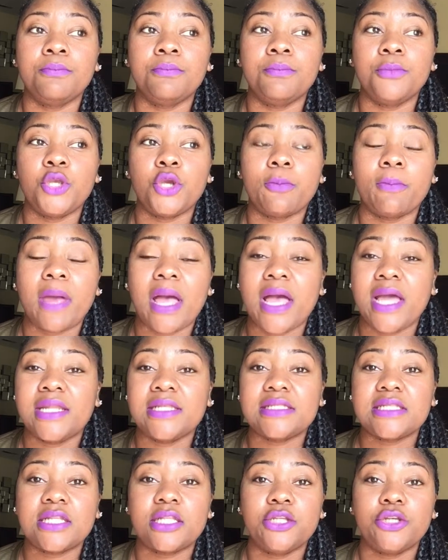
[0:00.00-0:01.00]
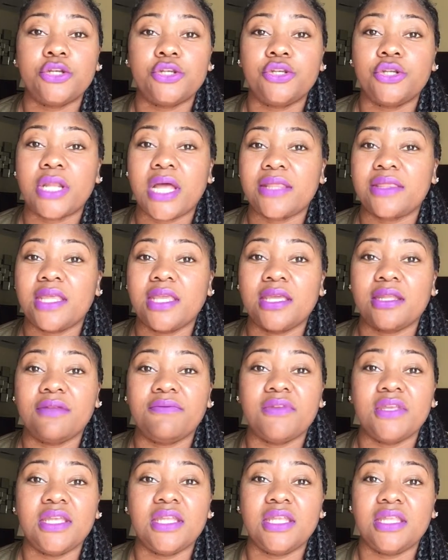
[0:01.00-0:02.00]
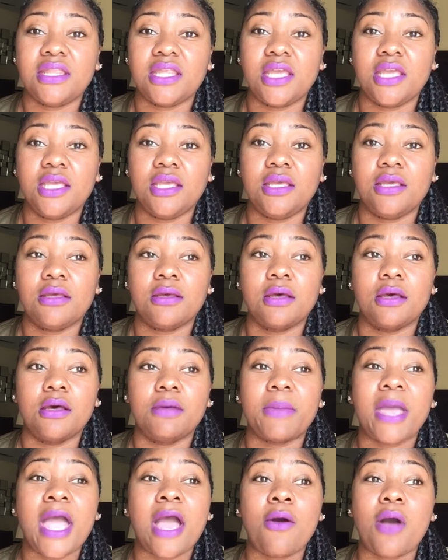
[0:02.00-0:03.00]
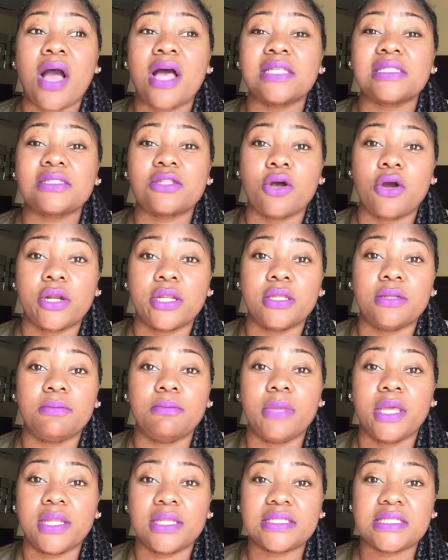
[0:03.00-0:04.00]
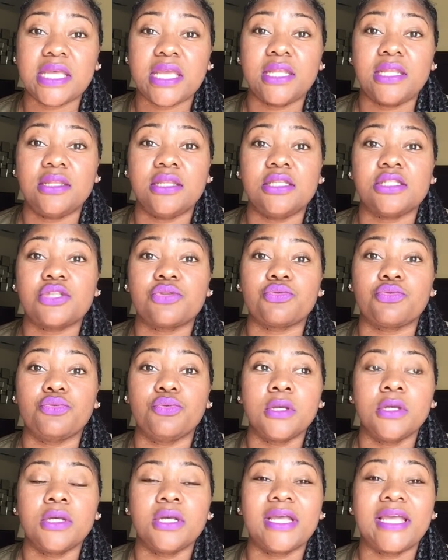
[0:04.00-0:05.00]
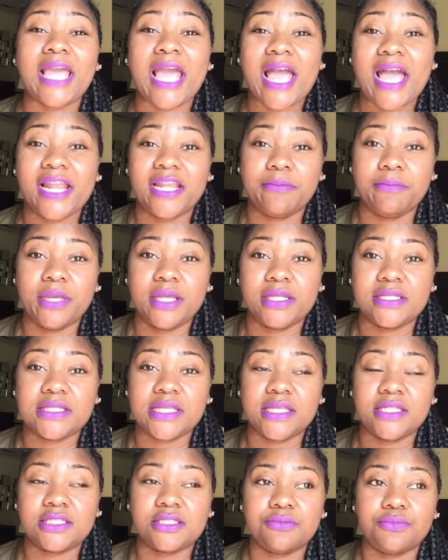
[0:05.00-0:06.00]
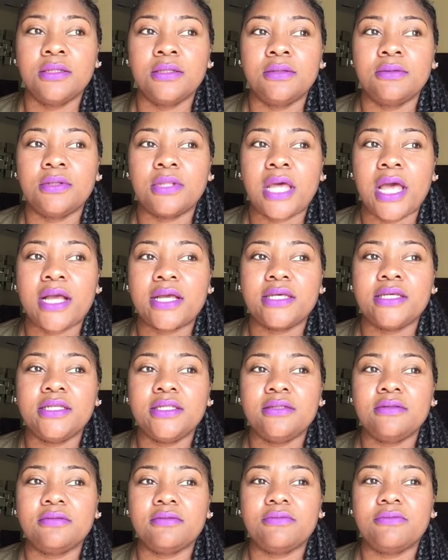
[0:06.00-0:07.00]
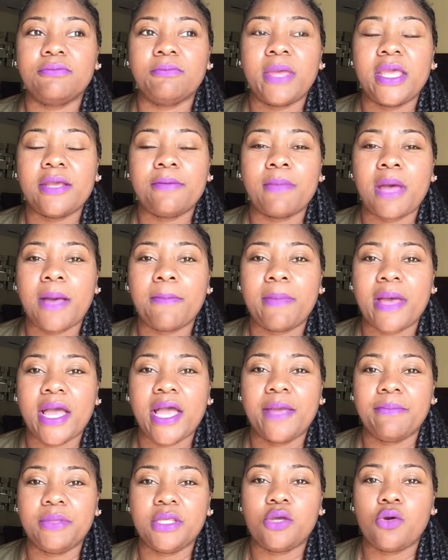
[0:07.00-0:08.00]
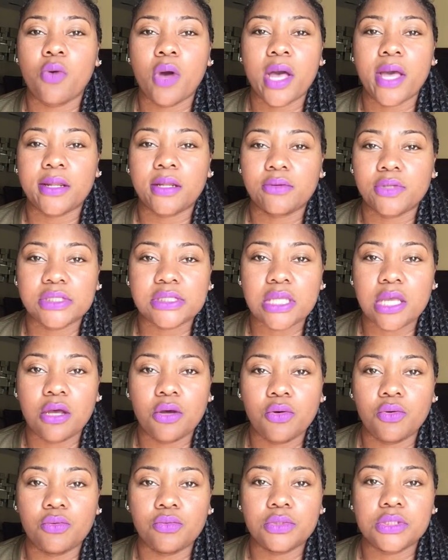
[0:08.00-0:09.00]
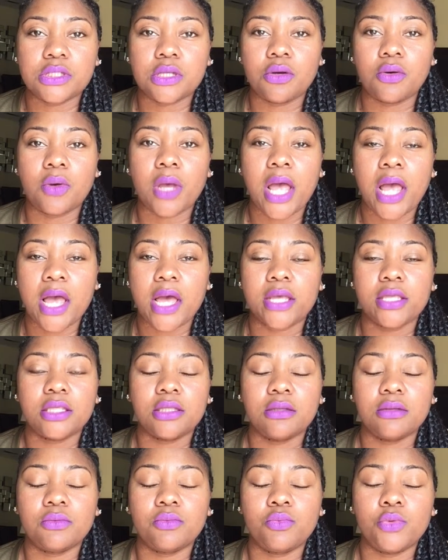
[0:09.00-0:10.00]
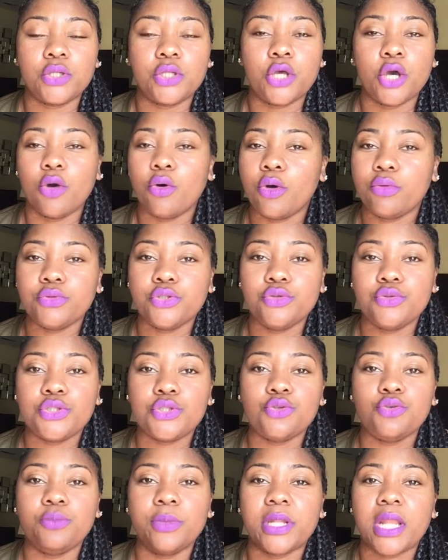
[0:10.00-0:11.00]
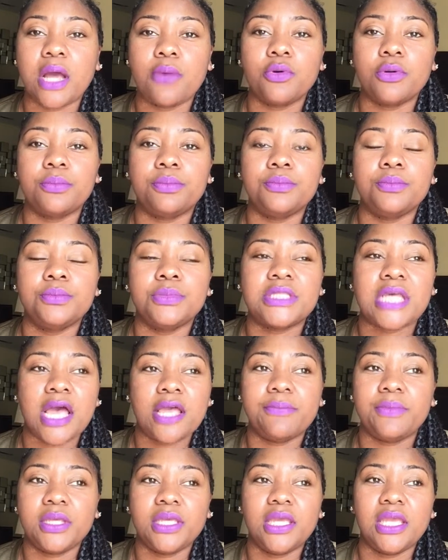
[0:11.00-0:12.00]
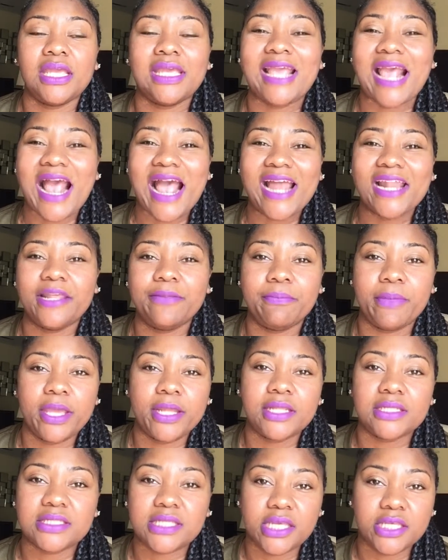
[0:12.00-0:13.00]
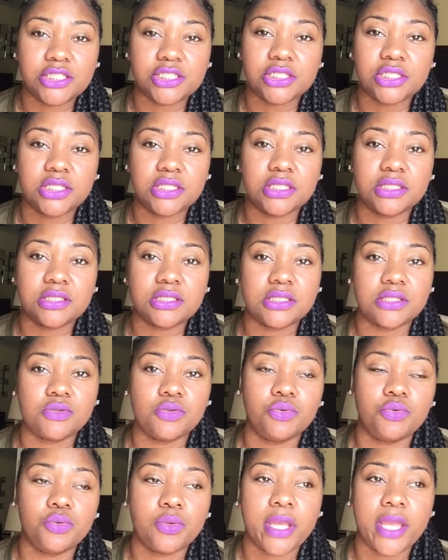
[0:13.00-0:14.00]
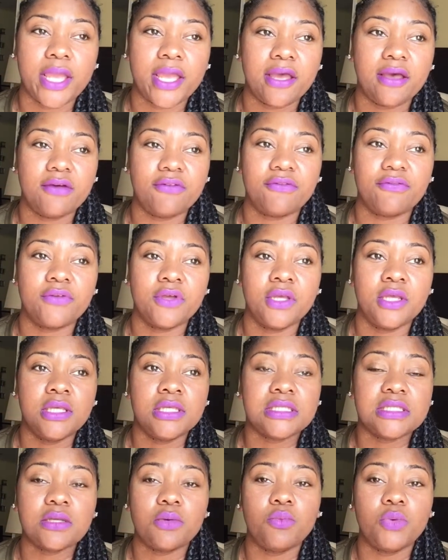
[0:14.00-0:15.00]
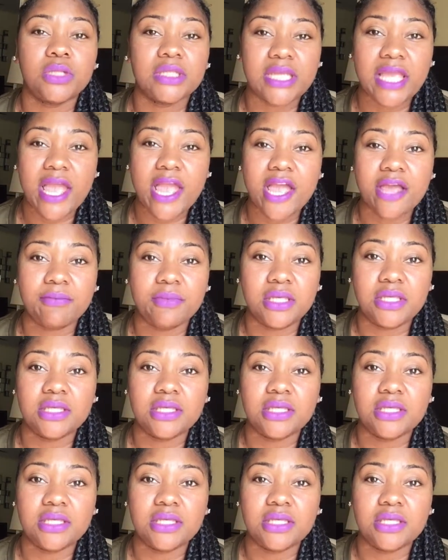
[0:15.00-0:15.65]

your mind is clear, you're not thinking of anything. How I started meditating is through guided meditation. I couldn't make my mind be quiet on its own, so I would go on YouTube and I would type in guided meditation to have someone guide me